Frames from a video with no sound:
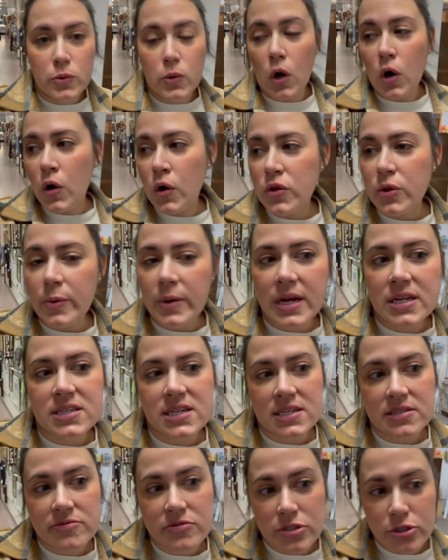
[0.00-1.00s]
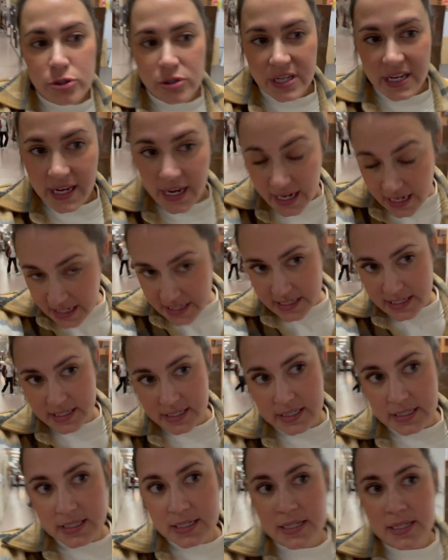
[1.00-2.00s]
all the way down to the
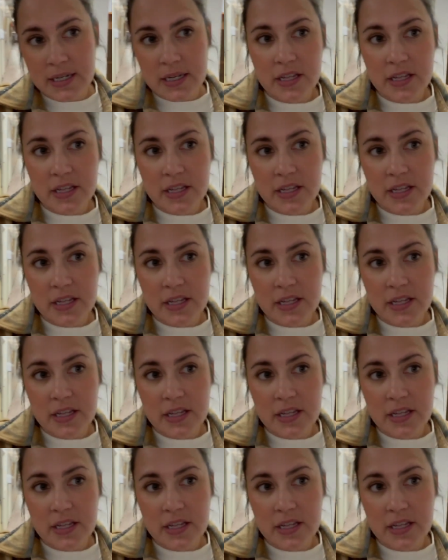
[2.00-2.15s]
end,